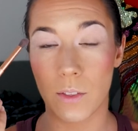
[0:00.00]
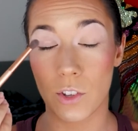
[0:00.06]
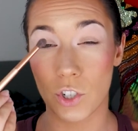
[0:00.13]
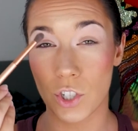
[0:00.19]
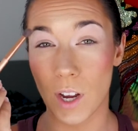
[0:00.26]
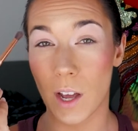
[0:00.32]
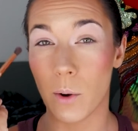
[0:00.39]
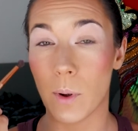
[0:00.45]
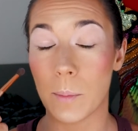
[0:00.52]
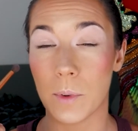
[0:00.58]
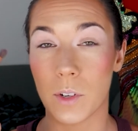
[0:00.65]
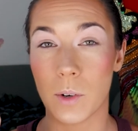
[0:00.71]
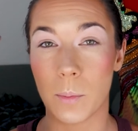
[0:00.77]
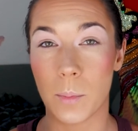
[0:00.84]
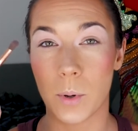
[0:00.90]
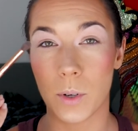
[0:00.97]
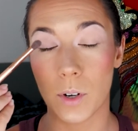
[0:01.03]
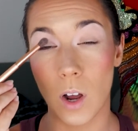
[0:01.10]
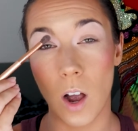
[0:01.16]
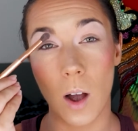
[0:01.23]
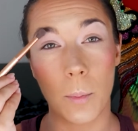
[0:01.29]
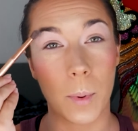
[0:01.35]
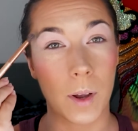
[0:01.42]
the shadow I'm going to put
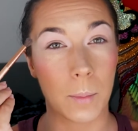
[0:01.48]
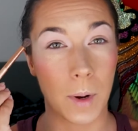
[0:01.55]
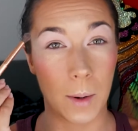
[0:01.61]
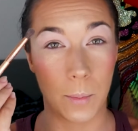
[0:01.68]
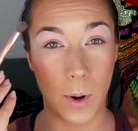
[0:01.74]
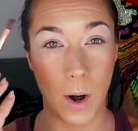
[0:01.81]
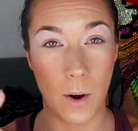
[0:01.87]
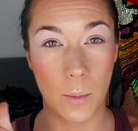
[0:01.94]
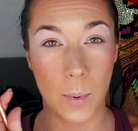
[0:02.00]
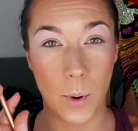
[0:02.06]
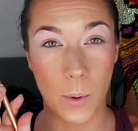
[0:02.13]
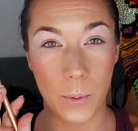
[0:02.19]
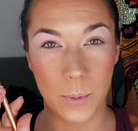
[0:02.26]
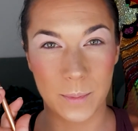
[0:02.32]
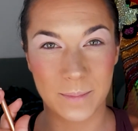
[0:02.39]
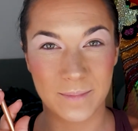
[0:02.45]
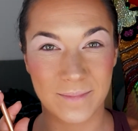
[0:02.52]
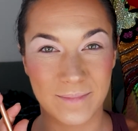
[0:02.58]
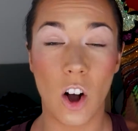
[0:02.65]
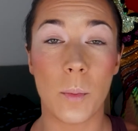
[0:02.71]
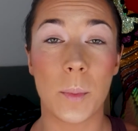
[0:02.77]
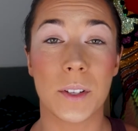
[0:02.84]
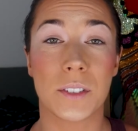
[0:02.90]
up on my brow bone.
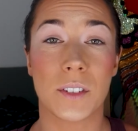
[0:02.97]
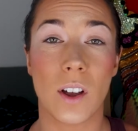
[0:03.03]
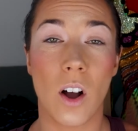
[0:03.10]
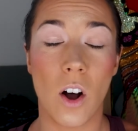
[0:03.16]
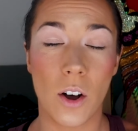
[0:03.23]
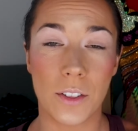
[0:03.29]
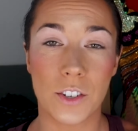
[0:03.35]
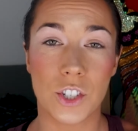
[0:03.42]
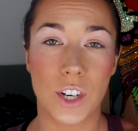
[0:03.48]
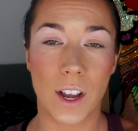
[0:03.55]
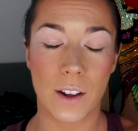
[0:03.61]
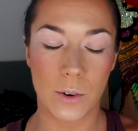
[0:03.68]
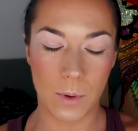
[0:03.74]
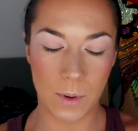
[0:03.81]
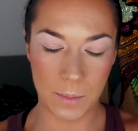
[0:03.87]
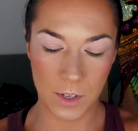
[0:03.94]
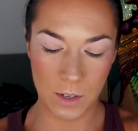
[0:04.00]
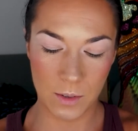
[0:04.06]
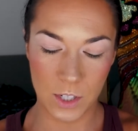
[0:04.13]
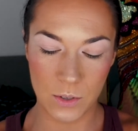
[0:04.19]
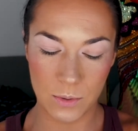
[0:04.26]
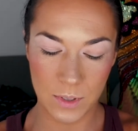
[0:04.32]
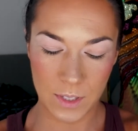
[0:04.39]
Almost all the shadow I'm going
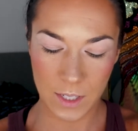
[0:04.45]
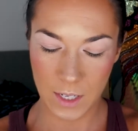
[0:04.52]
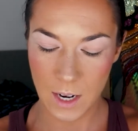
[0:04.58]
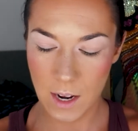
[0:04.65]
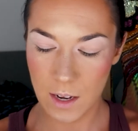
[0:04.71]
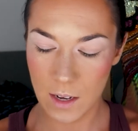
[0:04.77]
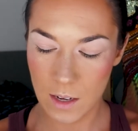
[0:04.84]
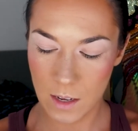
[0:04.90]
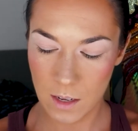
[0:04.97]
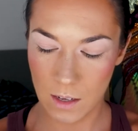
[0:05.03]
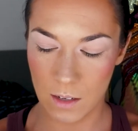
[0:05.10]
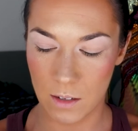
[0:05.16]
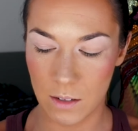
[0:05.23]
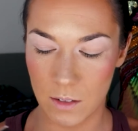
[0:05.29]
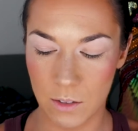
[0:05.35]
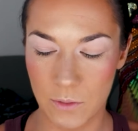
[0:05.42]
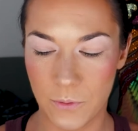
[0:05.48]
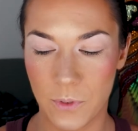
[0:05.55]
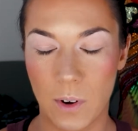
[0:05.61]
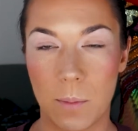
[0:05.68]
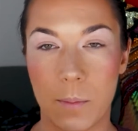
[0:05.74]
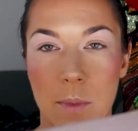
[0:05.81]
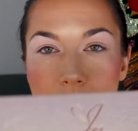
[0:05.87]
to use today is from